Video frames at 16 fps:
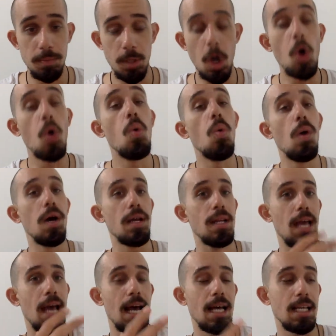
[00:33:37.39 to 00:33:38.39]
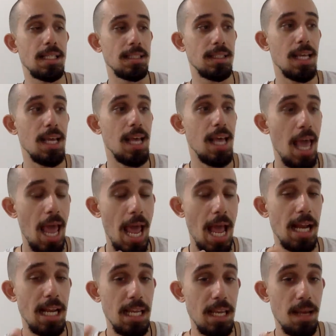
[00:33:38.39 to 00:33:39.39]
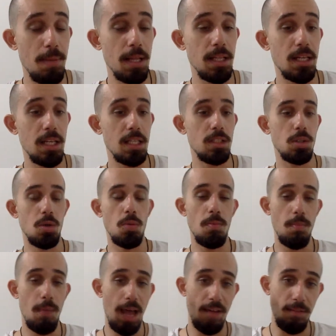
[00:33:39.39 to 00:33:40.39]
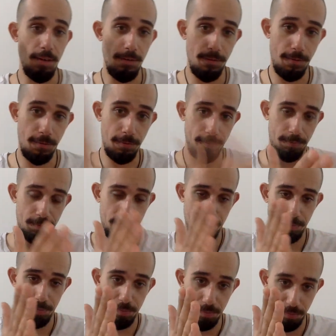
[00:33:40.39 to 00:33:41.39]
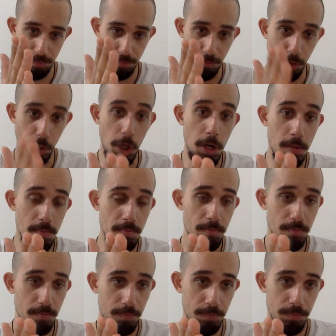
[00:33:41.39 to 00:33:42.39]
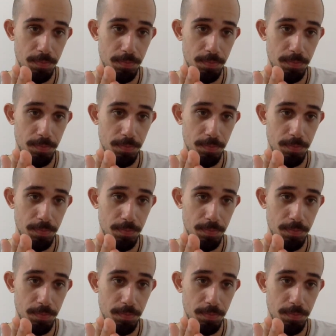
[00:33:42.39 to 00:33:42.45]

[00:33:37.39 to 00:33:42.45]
No one has any ability to have a firm